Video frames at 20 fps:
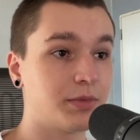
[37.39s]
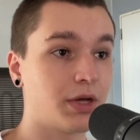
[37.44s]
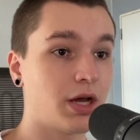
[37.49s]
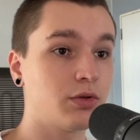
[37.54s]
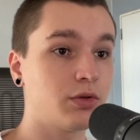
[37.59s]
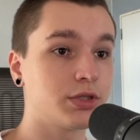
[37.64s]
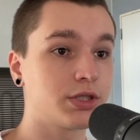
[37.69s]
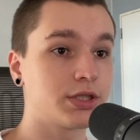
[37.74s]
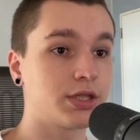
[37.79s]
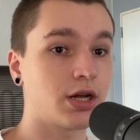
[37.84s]
I
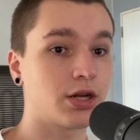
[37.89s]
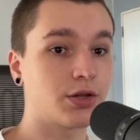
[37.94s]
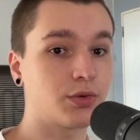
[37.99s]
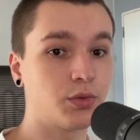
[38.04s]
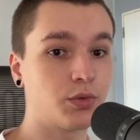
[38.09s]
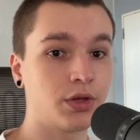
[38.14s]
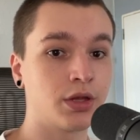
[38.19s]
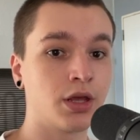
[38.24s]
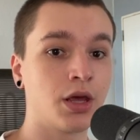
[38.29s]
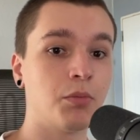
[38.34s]
will start
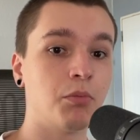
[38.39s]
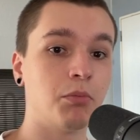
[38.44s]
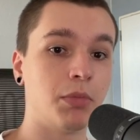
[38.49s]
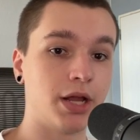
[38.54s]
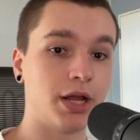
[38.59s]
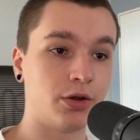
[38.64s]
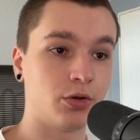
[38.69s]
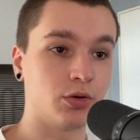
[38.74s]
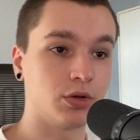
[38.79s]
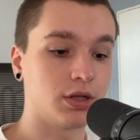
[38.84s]
with
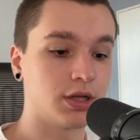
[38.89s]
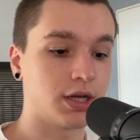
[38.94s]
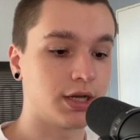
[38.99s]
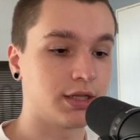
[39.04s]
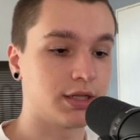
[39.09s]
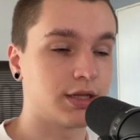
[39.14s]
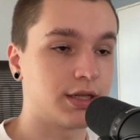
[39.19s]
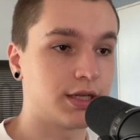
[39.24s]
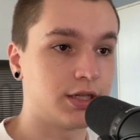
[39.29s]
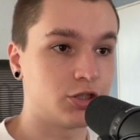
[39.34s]
manual
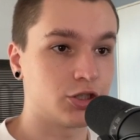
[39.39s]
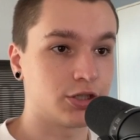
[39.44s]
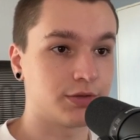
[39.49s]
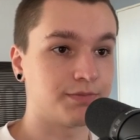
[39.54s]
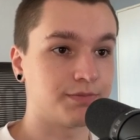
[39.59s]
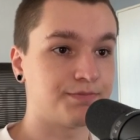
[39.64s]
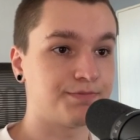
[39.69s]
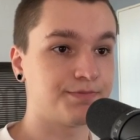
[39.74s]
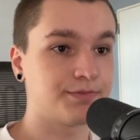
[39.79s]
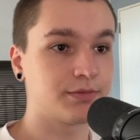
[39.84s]
annotation.
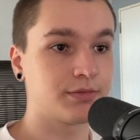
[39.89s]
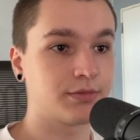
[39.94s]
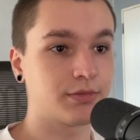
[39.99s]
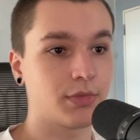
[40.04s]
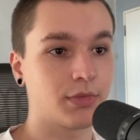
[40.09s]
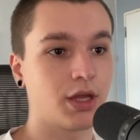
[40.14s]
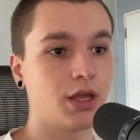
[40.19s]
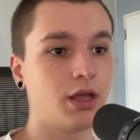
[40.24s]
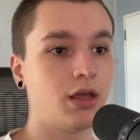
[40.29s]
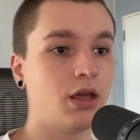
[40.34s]

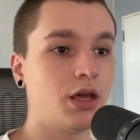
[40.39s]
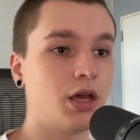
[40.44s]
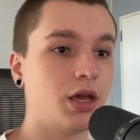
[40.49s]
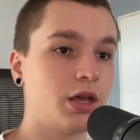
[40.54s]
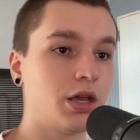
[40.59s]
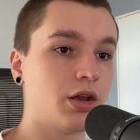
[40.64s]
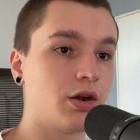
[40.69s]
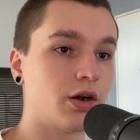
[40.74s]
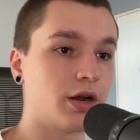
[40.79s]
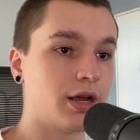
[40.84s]

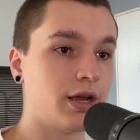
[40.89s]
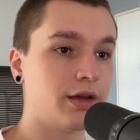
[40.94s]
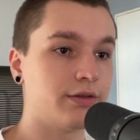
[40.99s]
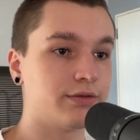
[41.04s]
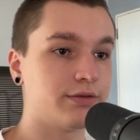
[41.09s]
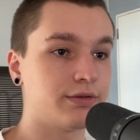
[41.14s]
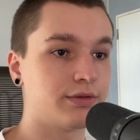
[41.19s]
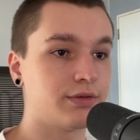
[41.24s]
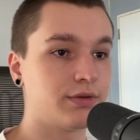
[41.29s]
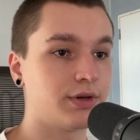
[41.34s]
Here I
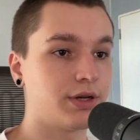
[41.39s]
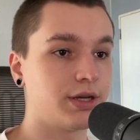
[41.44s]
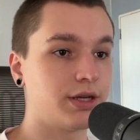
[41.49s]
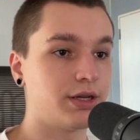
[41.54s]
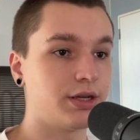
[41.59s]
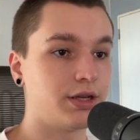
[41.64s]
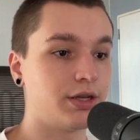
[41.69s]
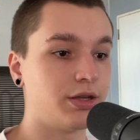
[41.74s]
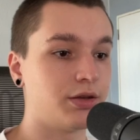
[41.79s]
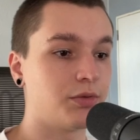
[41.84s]
have
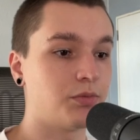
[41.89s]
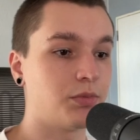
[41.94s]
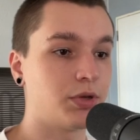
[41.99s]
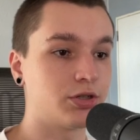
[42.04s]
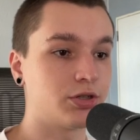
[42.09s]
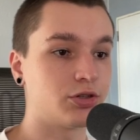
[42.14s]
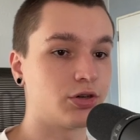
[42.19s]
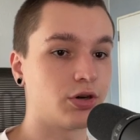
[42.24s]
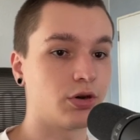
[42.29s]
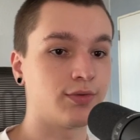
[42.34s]
a
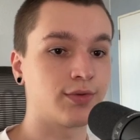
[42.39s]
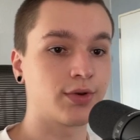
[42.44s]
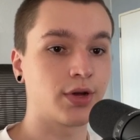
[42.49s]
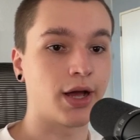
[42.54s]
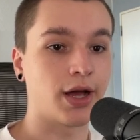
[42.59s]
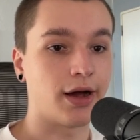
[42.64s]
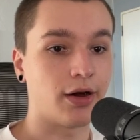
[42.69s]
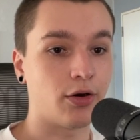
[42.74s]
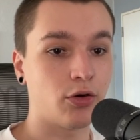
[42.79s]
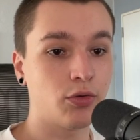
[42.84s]
picture of
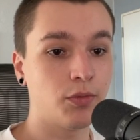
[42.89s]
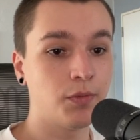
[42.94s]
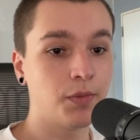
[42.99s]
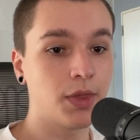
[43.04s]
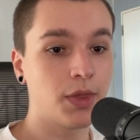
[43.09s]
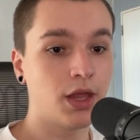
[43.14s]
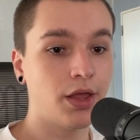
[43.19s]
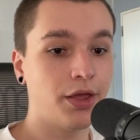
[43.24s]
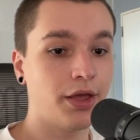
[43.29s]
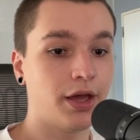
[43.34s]
cow.
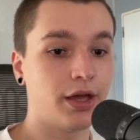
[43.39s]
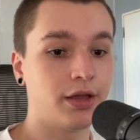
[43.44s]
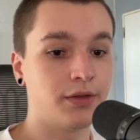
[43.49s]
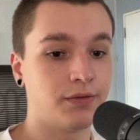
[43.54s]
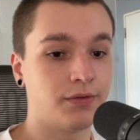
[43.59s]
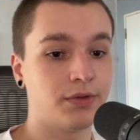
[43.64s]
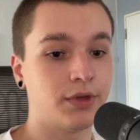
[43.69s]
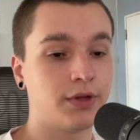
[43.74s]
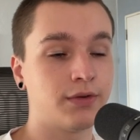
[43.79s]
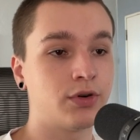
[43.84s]
And
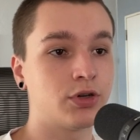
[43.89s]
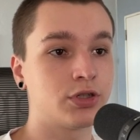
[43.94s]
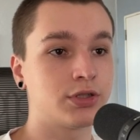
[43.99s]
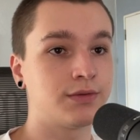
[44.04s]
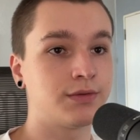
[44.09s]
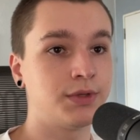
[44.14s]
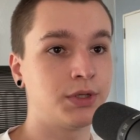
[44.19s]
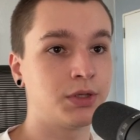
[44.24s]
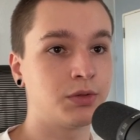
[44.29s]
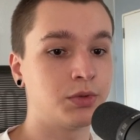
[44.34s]
the first
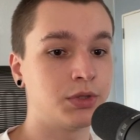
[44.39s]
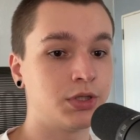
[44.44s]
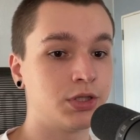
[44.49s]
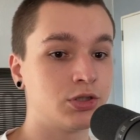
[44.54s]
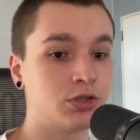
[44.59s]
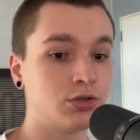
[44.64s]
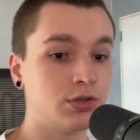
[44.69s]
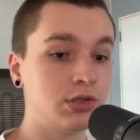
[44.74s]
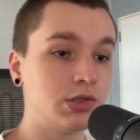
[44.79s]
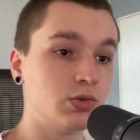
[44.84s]
thing we need
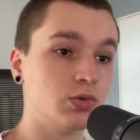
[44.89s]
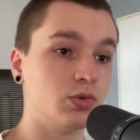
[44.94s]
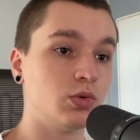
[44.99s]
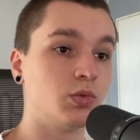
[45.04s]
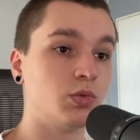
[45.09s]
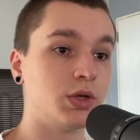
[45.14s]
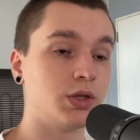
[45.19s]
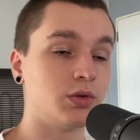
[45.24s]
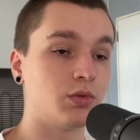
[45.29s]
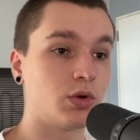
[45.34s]
to do
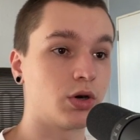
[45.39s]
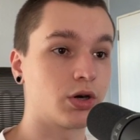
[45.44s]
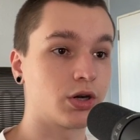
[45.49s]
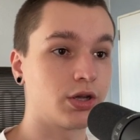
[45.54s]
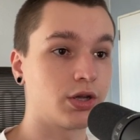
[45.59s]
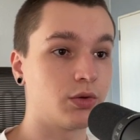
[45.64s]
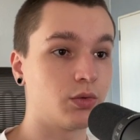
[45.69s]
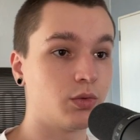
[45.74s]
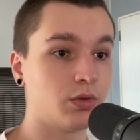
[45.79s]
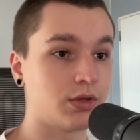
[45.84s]
when
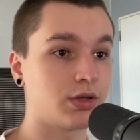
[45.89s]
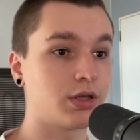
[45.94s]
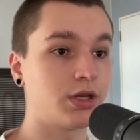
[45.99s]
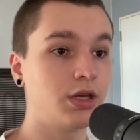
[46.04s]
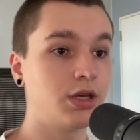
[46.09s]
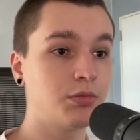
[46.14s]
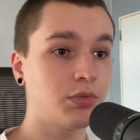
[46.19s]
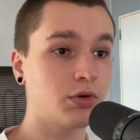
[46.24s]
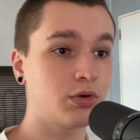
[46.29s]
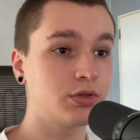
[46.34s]
working with
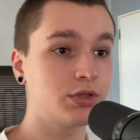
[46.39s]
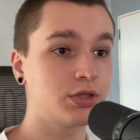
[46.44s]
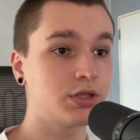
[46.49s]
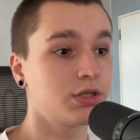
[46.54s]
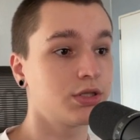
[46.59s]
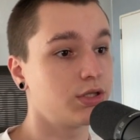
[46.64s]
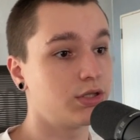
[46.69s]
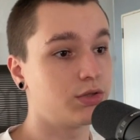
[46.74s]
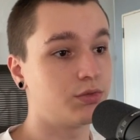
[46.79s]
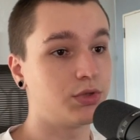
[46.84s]
keypoints
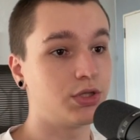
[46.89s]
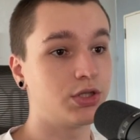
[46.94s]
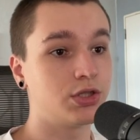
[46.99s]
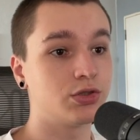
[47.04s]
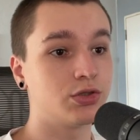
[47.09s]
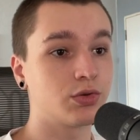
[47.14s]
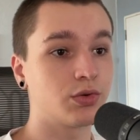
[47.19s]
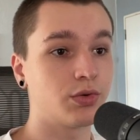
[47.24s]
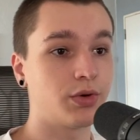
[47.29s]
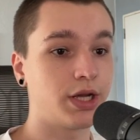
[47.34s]
is we need
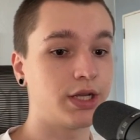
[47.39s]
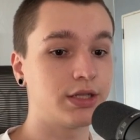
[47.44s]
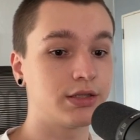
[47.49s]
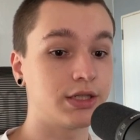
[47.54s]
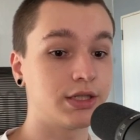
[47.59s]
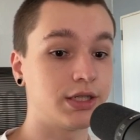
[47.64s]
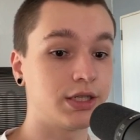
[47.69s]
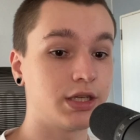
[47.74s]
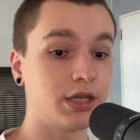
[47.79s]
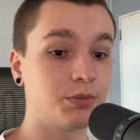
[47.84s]
to create
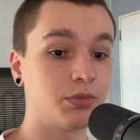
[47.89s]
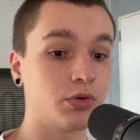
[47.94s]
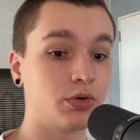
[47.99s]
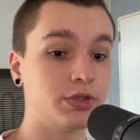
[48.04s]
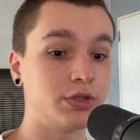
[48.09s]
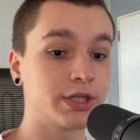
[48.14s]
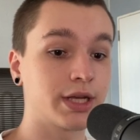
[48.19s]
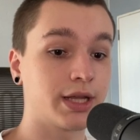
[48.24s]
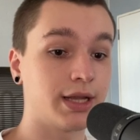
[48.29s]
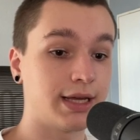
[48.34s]
a
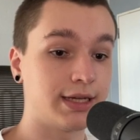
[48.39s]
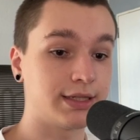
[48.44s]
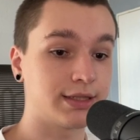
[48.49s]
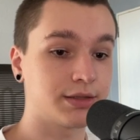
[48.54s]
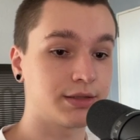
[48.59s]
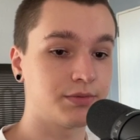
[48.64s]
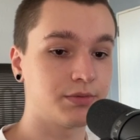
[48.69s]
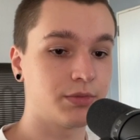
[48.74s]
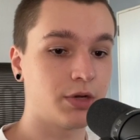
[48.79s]
keypoints class.